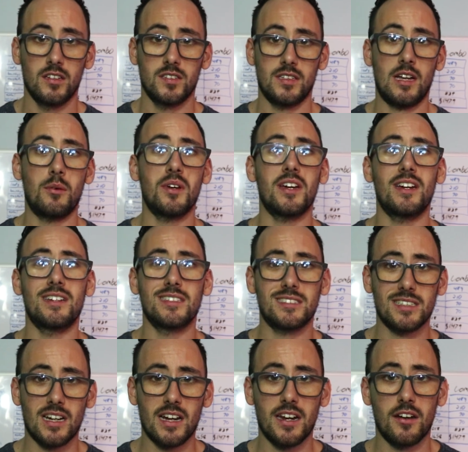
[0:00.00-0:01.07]
So now we gotta
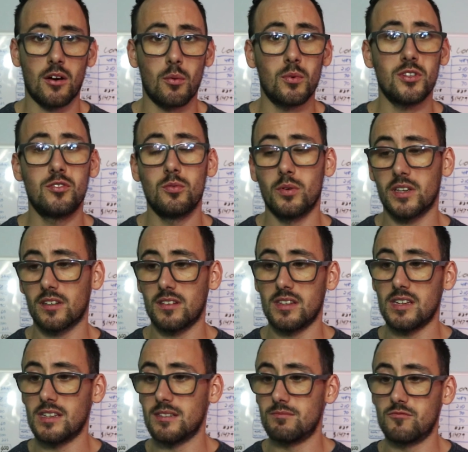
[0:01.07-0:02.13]
decide, are we doing
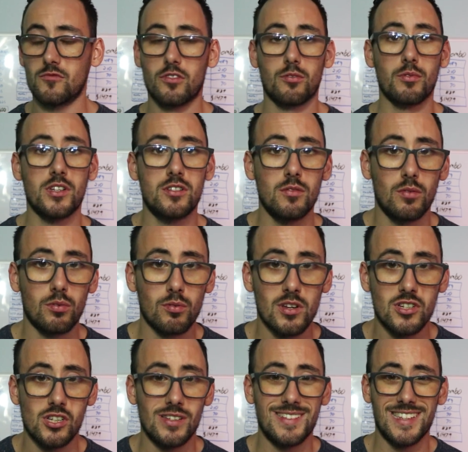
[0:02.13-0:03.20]
the
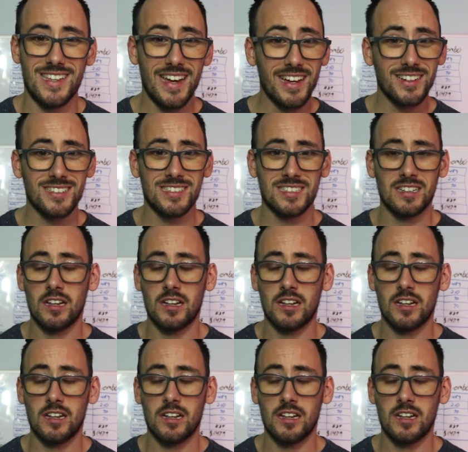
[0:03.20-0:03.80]
323 GTX?